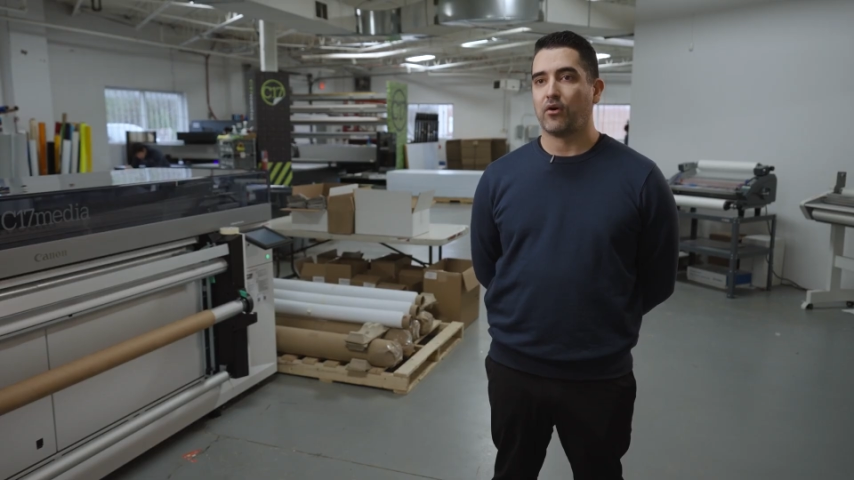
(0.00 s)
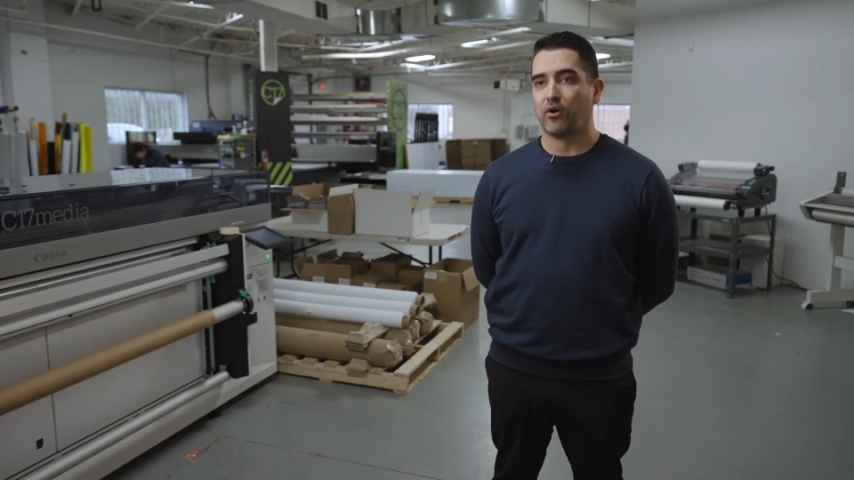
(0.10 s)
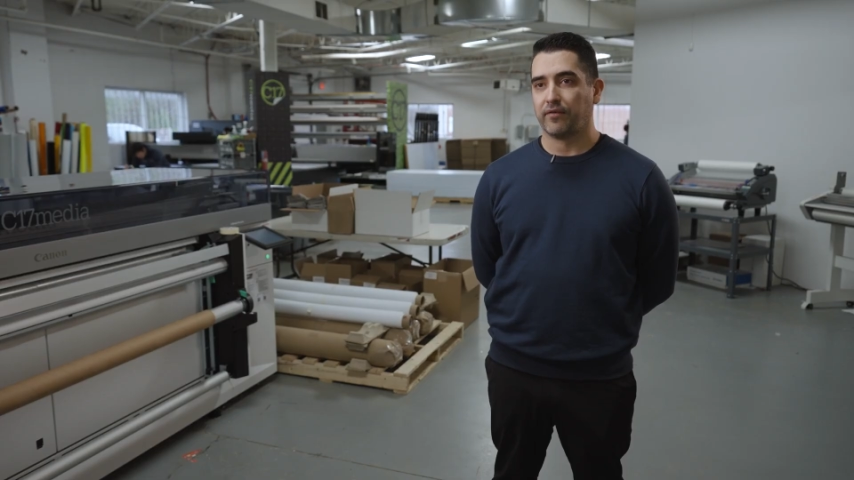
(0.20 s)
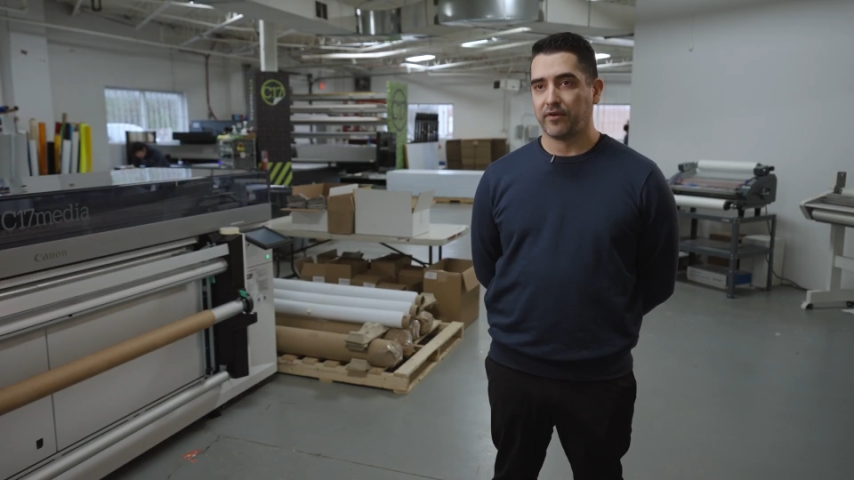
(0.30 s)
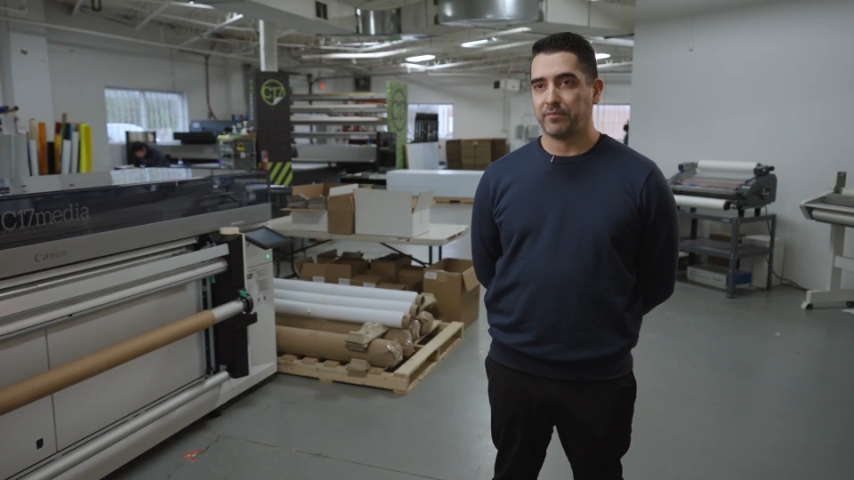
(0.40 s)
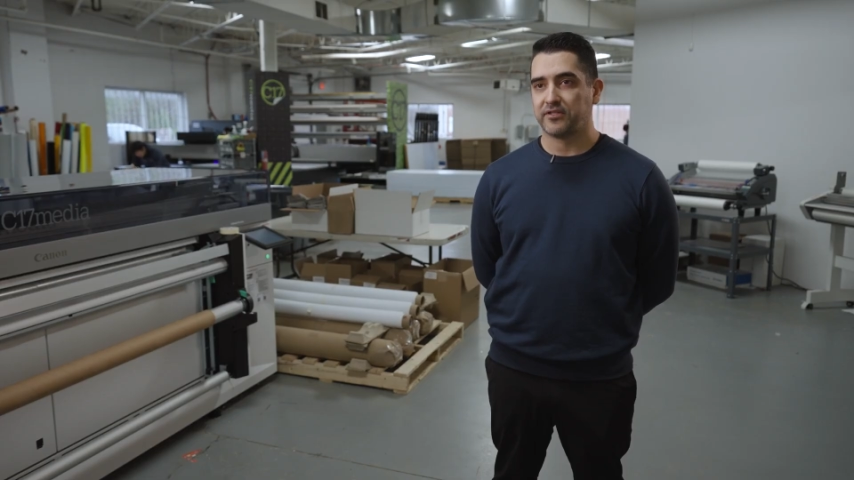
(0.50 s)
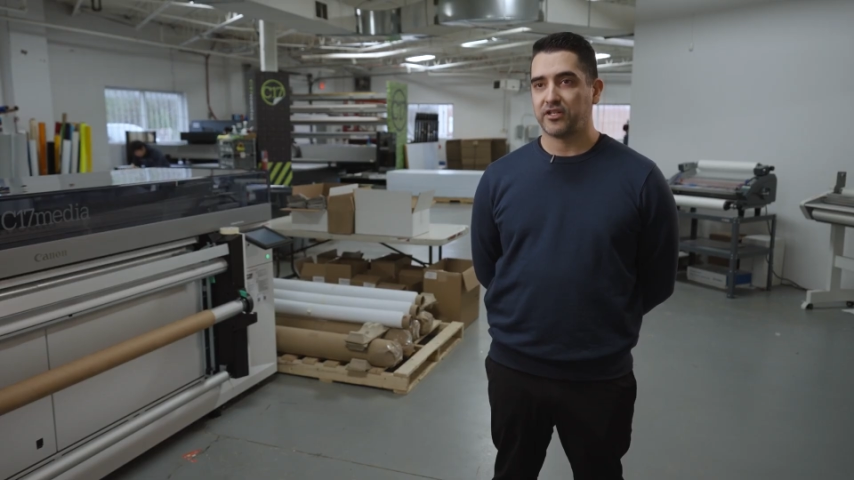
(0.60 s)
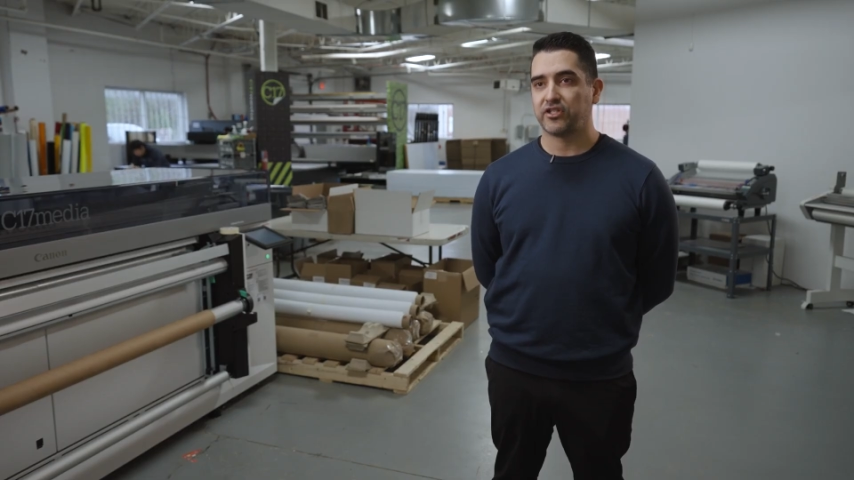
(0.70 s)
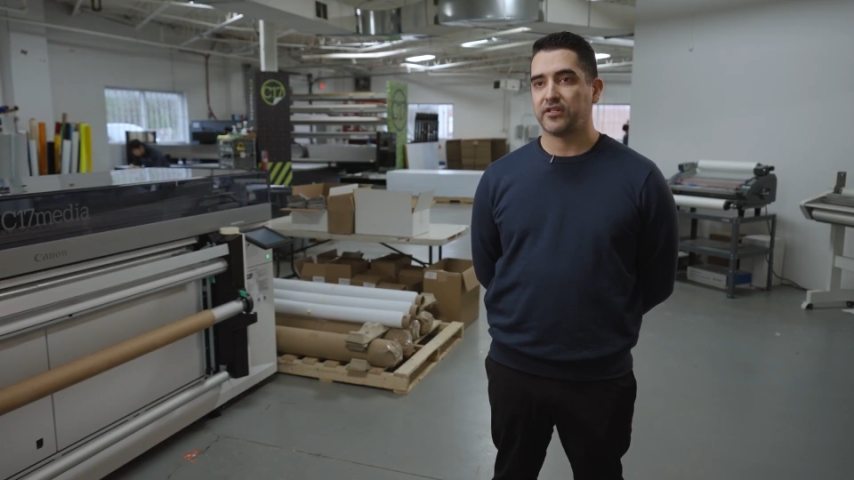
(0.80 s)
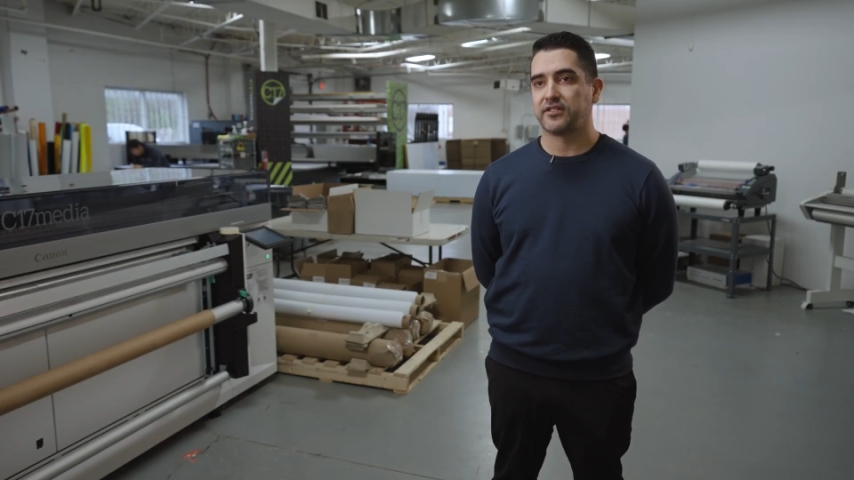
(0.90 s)
All of our
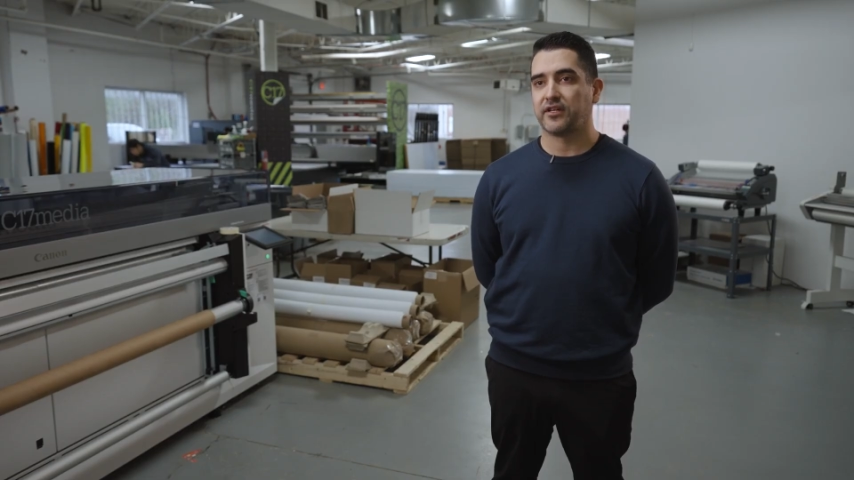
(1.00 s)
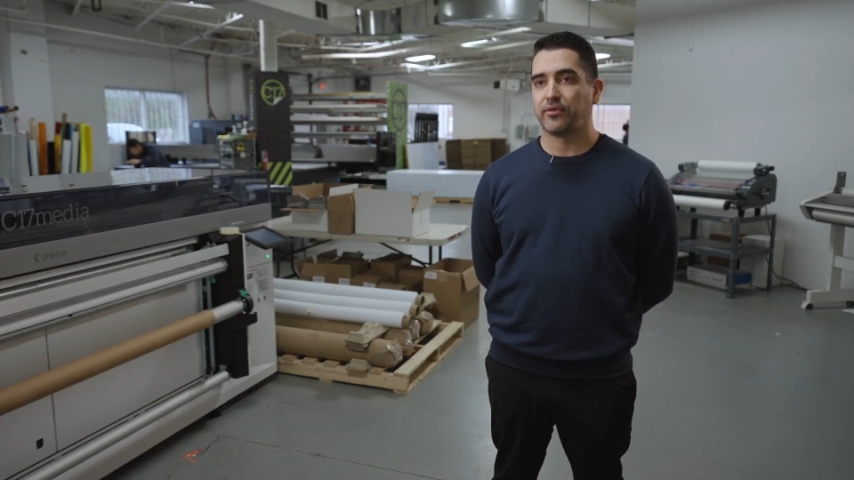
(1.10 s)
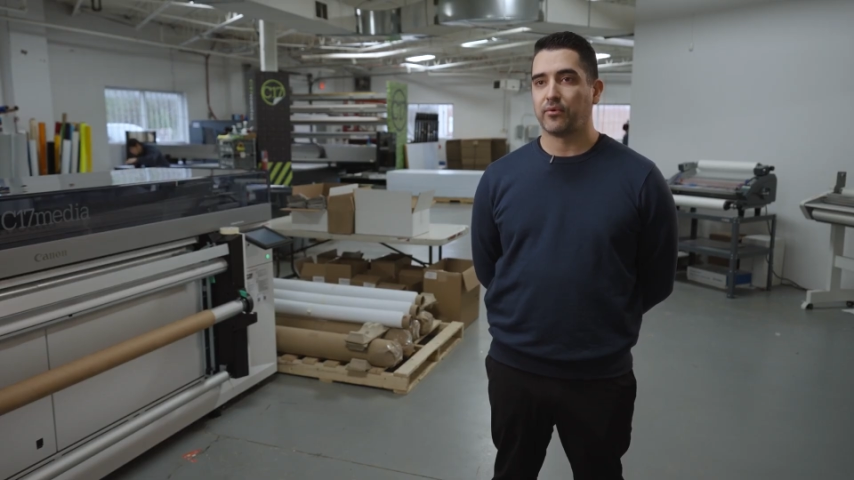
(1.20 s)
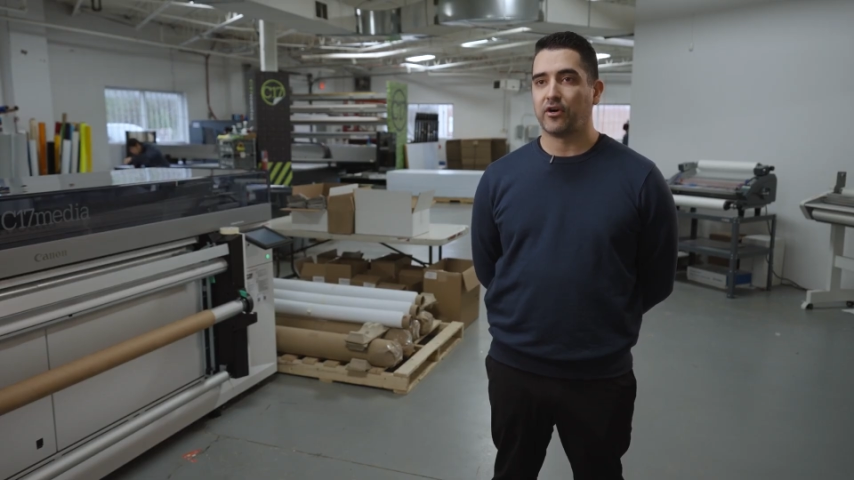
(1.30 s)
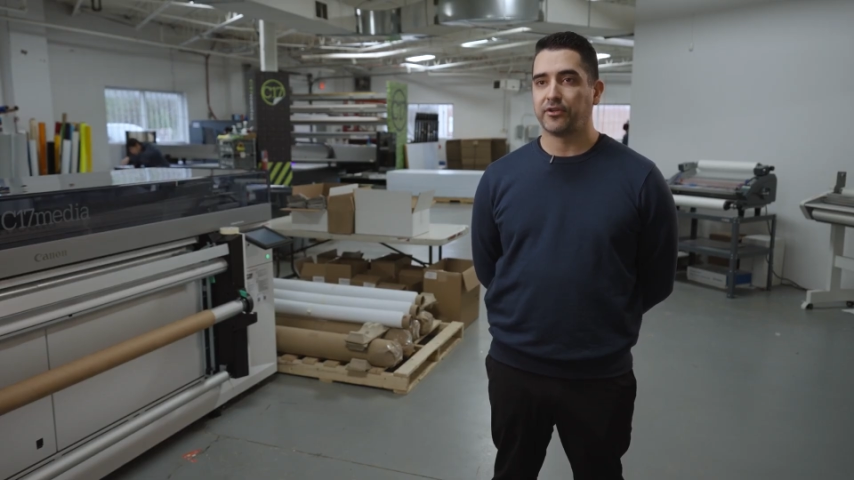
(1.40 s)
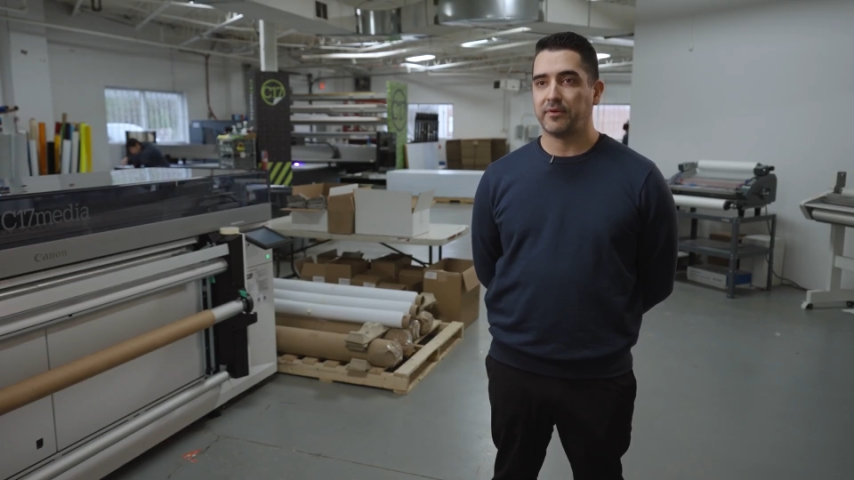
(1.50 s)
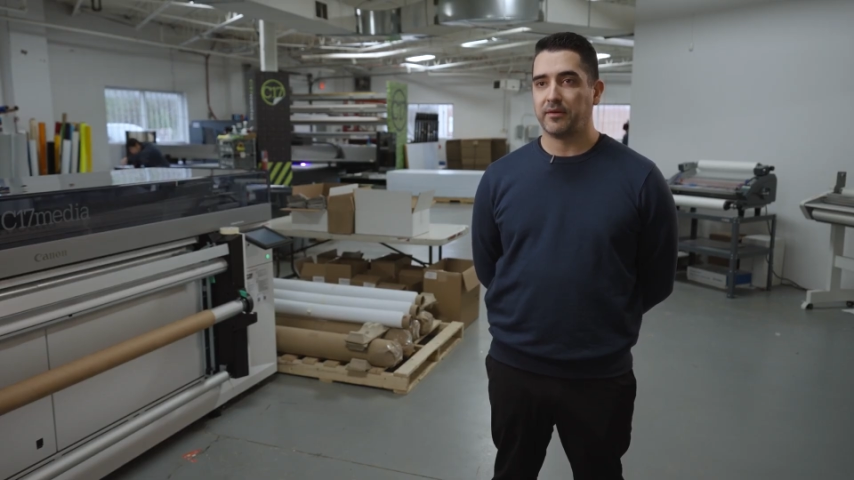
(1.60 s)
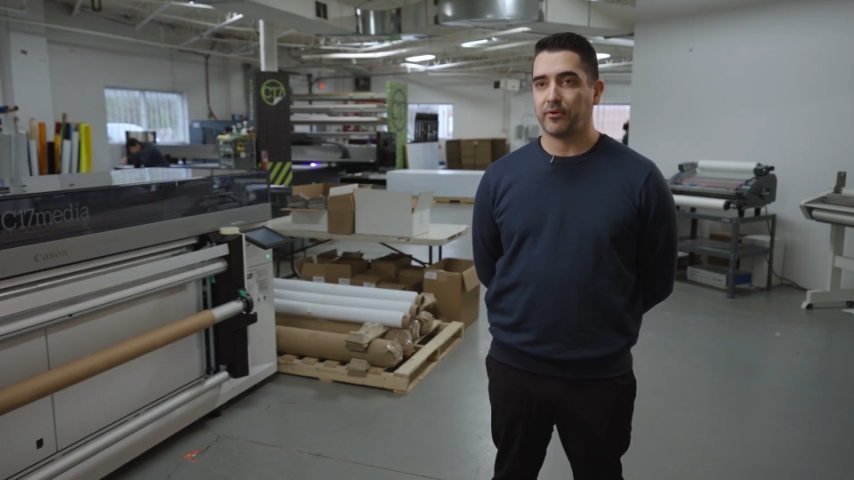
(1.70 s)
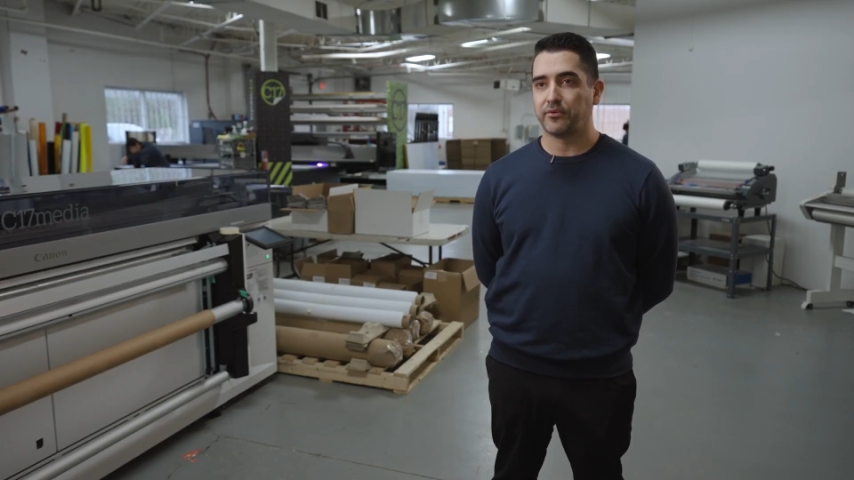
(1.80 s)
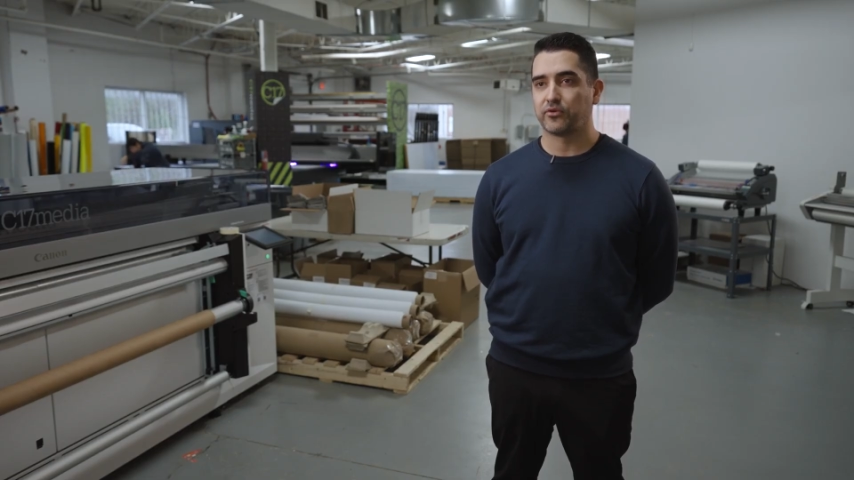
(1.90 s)
imposition is done through Ultimate
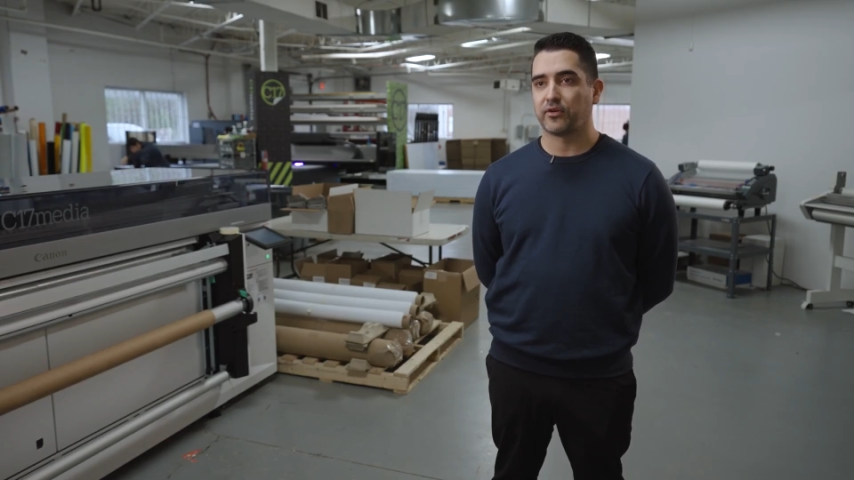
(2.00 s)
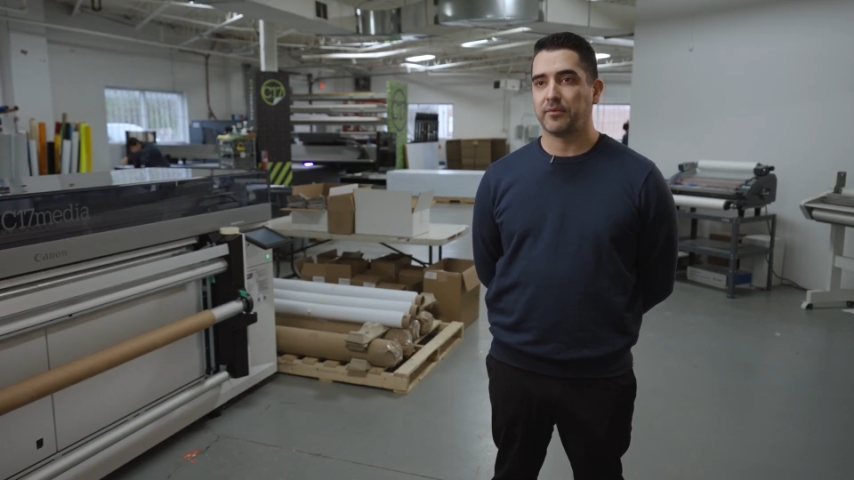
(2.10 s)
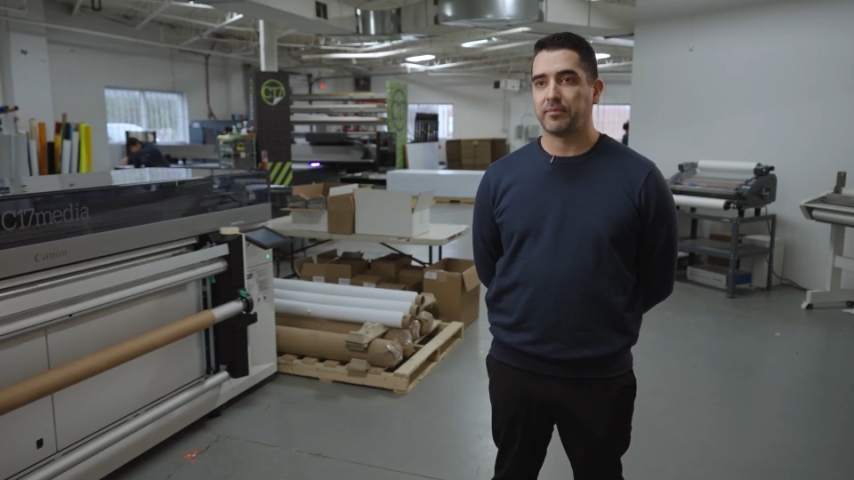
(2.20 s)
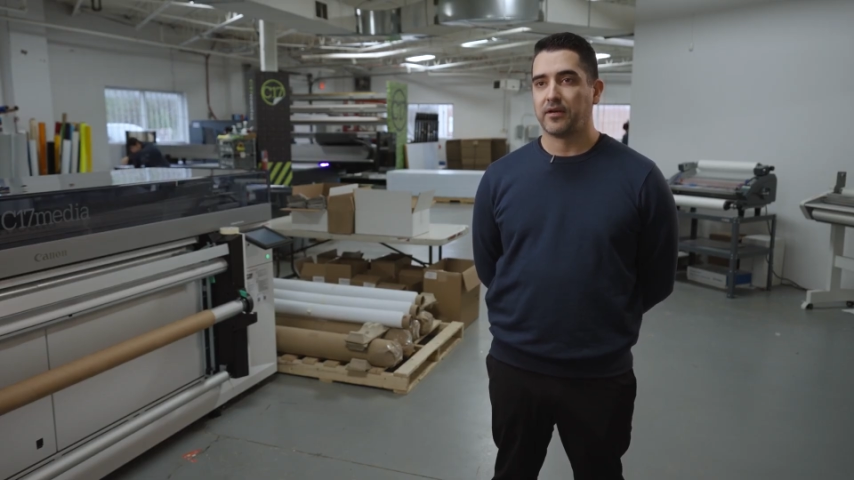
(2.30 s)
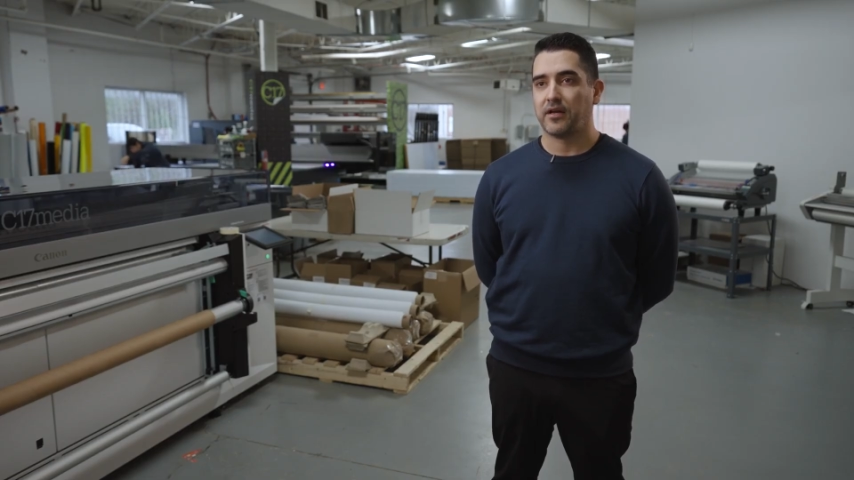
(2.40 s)
Impostrip,